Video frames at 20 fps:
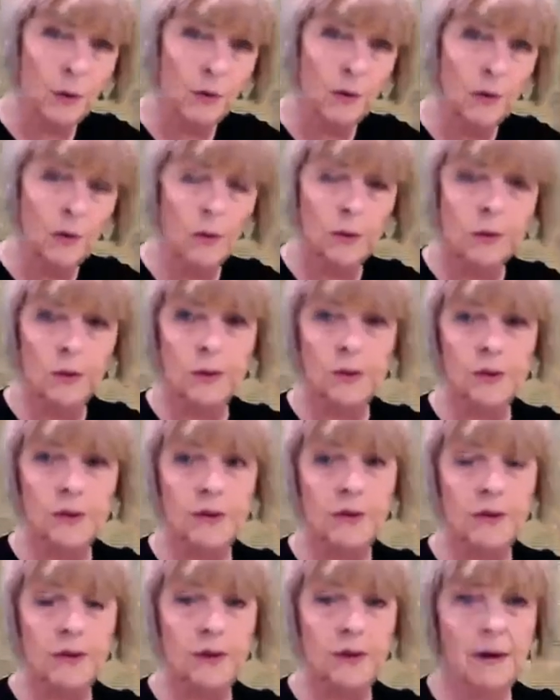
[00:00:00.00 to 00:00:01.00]
all
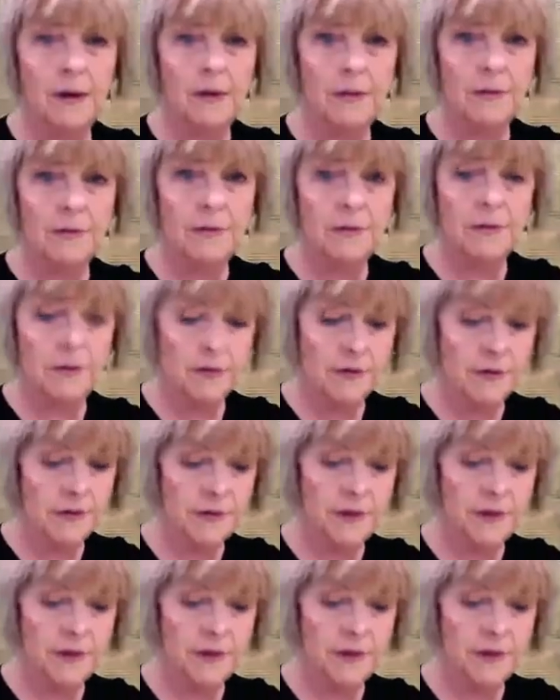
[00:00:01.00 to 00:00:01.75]
of